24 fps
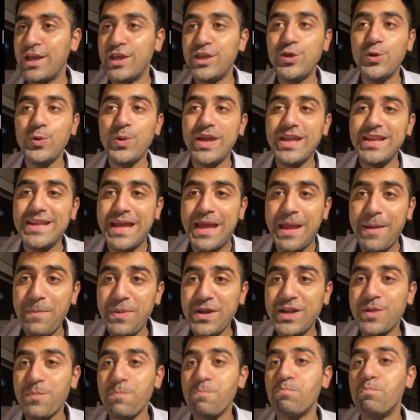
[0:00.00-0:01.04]
You
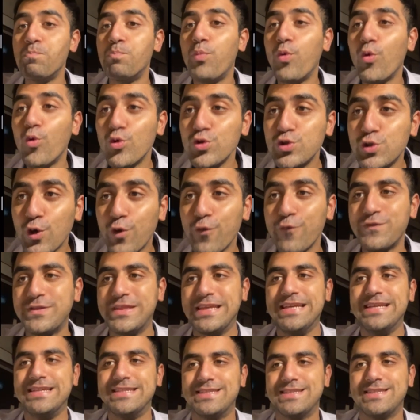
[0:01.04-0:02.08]
inhibit both of
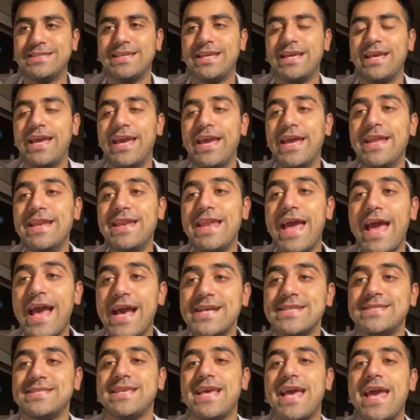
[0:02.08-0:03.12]
these in
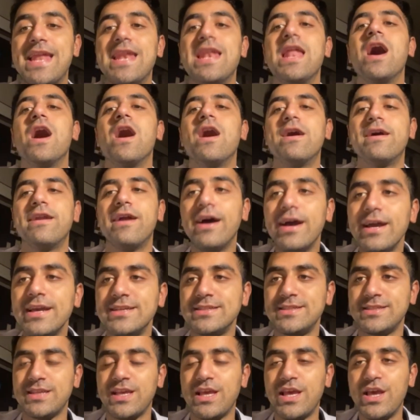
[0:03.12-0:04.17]

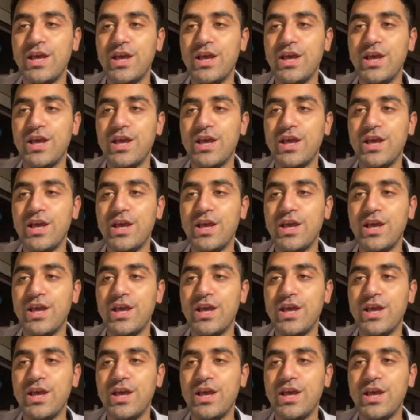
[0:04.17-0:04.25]
SNRIs.